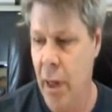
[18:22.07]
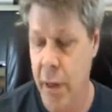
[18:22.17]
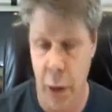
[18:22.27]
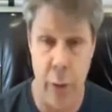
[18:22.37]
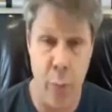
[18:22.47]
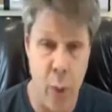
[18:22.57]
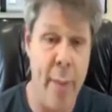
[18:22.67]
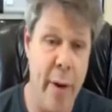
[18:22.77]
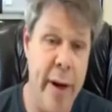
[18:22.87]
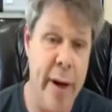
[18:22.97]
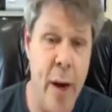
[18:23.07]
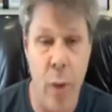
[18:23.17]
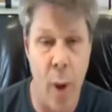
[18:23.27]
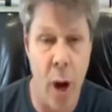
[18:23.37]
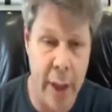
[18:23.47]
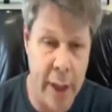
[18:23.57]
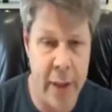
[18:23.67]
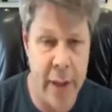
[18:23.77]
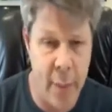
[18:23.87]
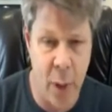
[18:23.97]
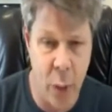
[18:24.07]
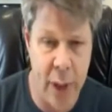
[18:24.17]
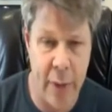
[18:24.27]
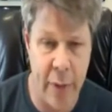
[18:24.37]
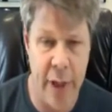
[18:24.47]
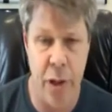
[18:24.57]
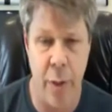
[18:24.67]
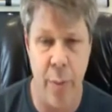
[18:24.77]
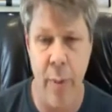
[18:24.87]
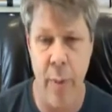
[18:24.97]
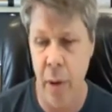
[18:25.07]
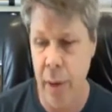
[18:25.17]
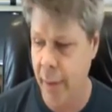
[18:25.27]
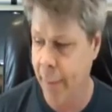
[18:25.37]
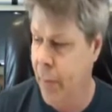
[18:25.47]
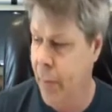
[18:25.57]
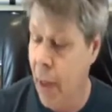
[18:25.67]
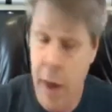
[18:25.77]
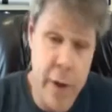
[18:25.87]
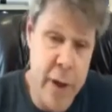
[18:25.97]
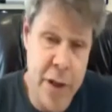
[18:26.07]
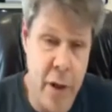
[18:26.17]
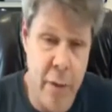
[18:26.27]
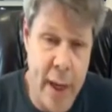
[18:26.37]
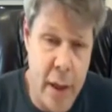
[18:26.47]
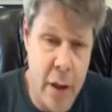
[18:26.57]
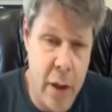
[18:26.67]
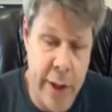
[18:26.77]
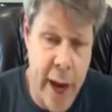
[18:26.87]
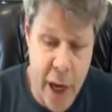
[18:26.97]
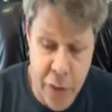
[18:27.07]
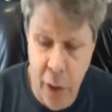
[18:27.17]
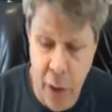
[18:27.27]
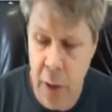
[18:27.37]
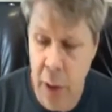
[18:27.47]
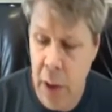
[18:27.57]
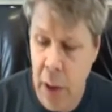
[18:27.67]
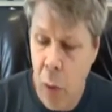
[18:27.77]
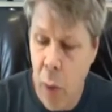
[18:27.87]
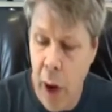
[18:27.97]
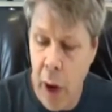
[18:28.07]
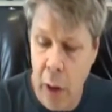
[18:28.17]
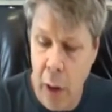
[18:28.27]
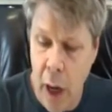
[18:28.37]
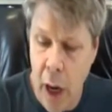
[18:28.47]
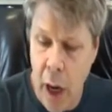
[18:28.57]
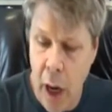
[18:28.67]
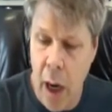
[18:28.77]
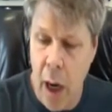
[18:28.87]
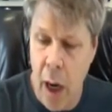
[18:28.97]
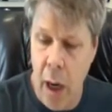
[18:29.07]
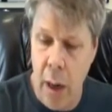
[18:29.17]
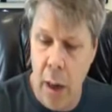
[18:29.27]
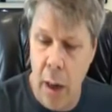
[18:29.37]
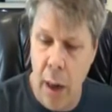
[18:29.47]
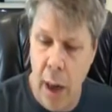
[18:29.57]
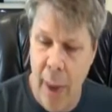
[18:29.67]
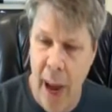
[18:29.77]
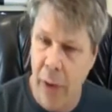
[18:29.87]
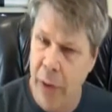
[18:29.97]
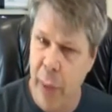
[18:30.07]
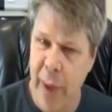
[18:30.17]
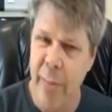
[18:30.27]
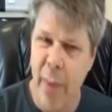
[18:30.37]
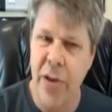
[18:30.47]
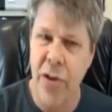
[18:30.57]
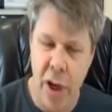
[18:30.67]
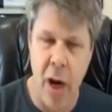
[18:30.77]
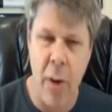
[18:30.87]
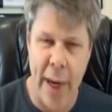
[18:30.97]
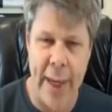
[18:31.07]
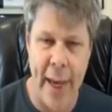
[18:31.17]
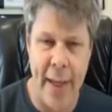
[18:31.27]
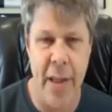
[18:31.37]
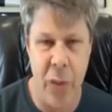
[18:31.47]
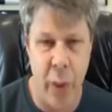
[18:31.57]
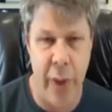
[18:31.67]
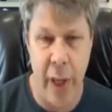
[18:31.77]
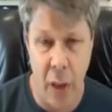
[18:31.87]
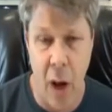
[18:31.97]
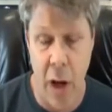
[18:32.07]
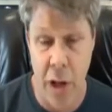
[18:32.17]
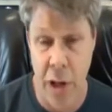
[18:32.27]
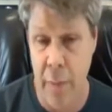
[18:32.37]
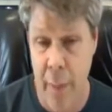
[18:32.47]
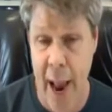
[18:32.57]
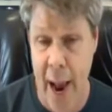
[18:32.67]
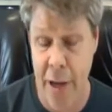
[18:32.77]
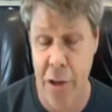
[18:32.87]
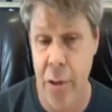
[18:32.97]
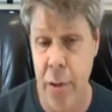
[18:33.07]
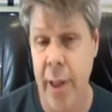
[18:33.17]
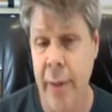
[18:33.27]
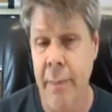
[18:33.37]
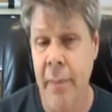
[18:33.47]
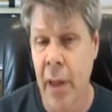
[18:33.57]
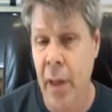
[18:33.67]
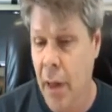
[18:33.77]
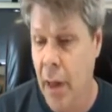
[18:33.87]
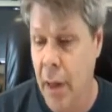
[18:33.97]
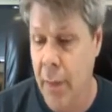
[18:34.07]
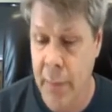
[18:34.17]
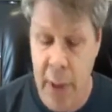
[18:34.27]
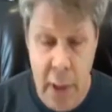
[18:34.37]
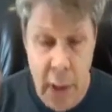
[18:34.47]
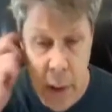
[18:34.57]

uh, your primary network marketing team or whatever it is you're promoting, uh, you can still make a good cash flow. Well, about three months ago, I guess, is when they launched Mastery. Um,